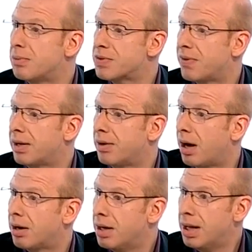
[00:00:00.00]
was found
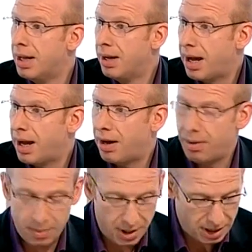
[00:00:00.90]
hung
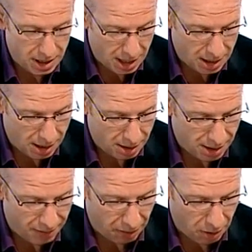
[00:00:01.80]
in their
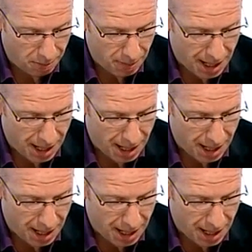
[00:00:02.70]
living room.